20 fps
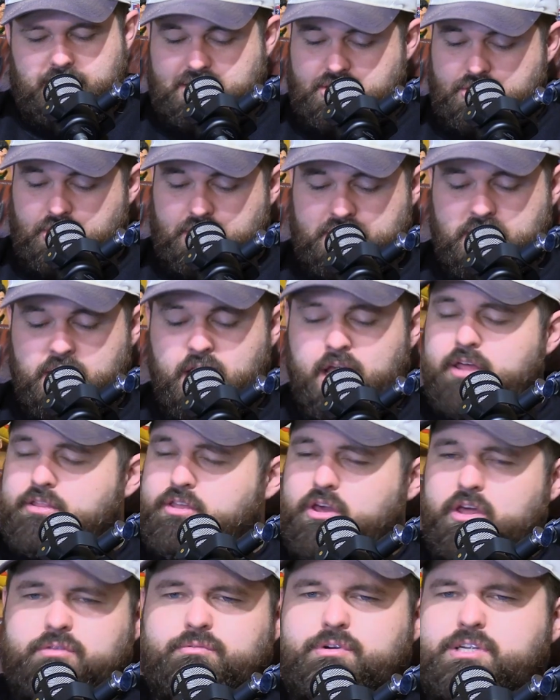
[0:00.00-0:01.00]
That's nice.
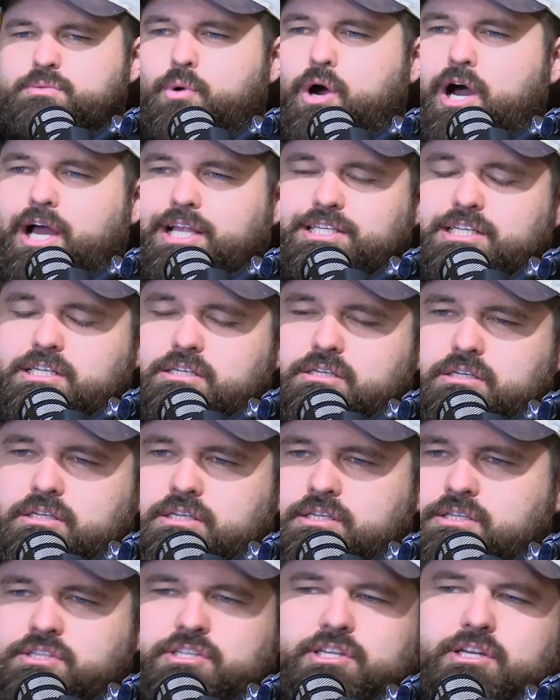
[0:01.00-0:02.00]
The only reason why I didn't
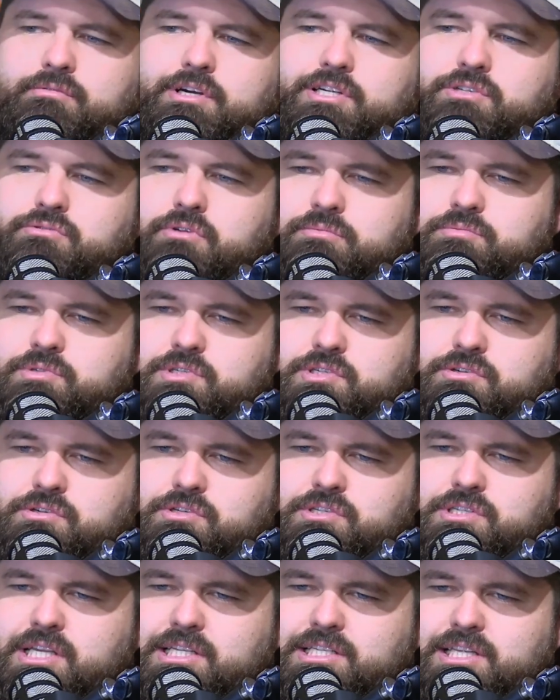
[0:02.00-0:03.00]
consider Reece Robinson is
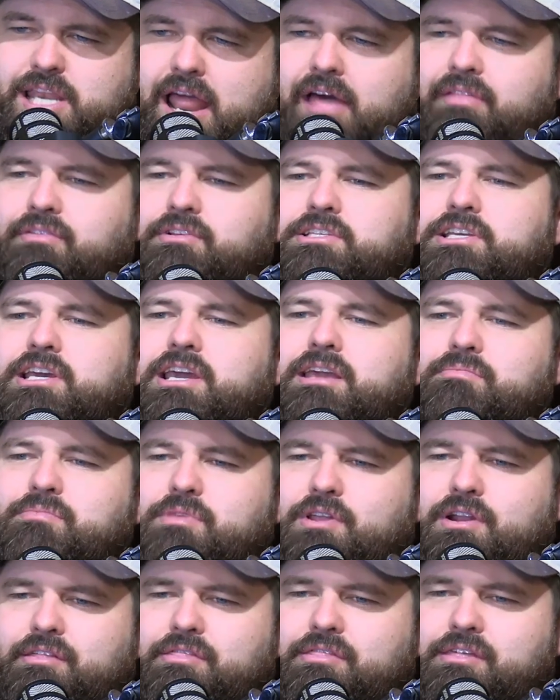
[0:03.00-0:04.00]
because there's another team
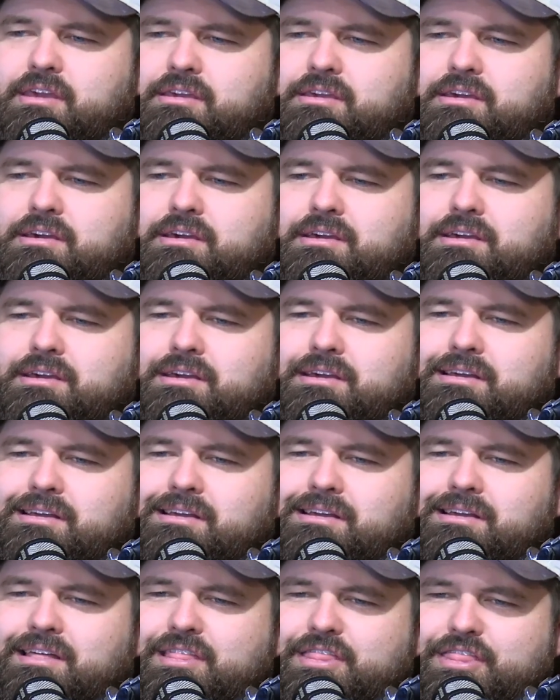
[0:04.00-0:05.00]
that I think
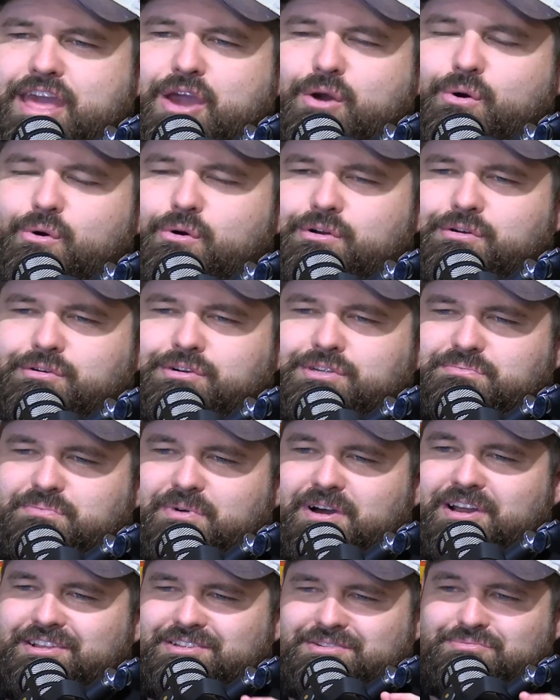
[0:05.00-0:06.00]
their hooker is
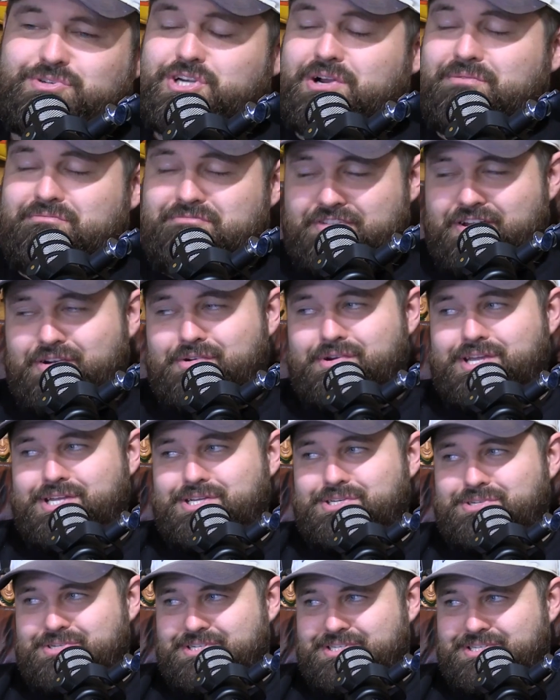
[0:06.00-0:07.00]
by, which I'm very
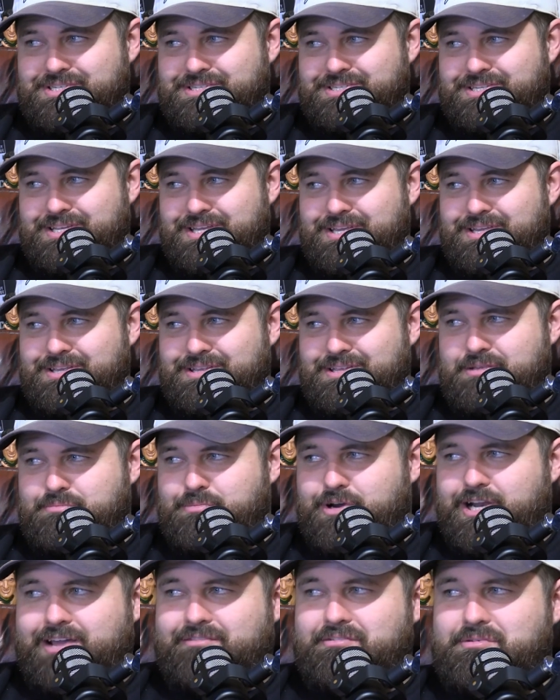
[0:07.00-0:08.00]
interested to see. You
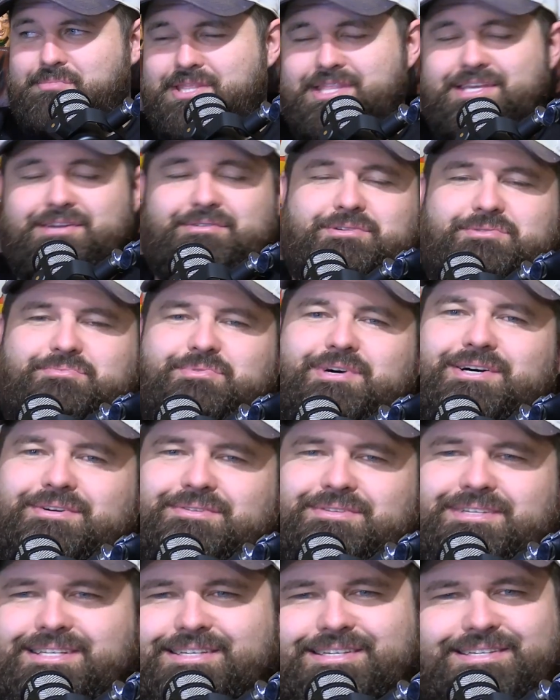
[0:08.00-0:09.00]
might have him in there as
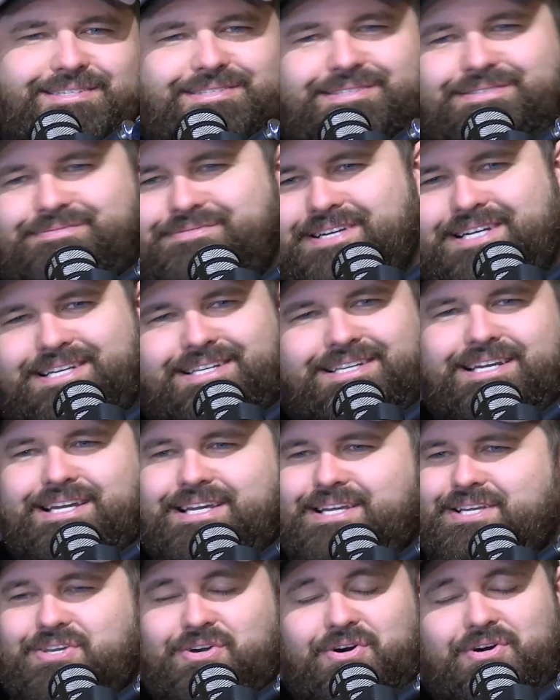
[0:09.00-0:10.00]
well. Yeah, fucking
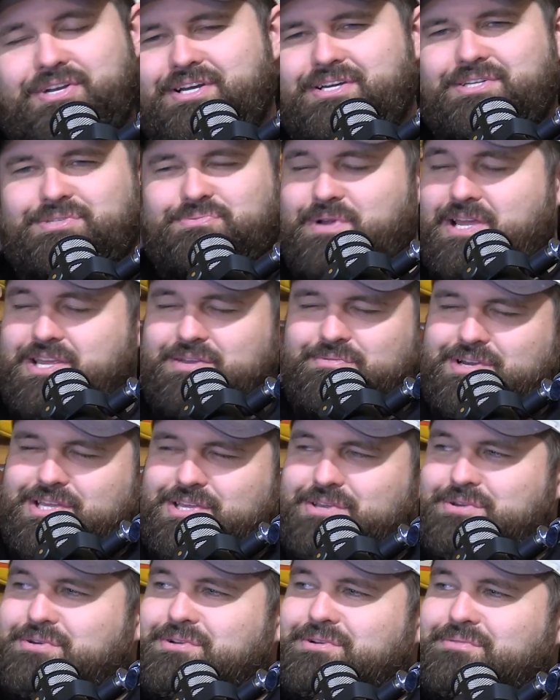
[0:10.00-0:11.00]
God knows where
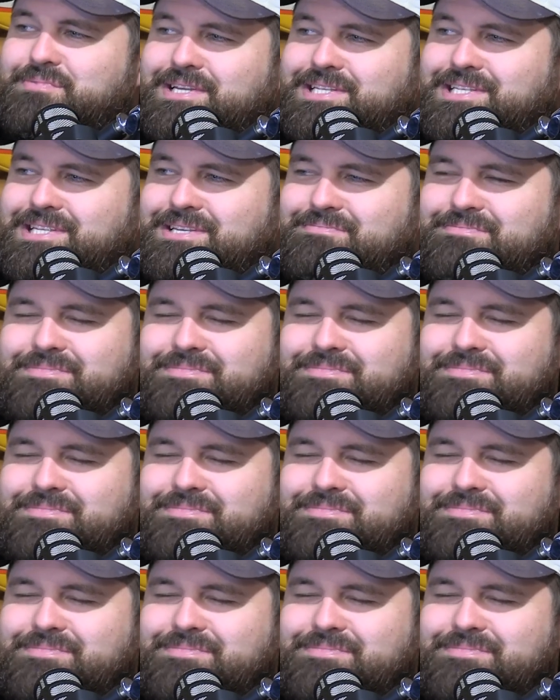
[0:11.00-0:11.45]
you could have picked him.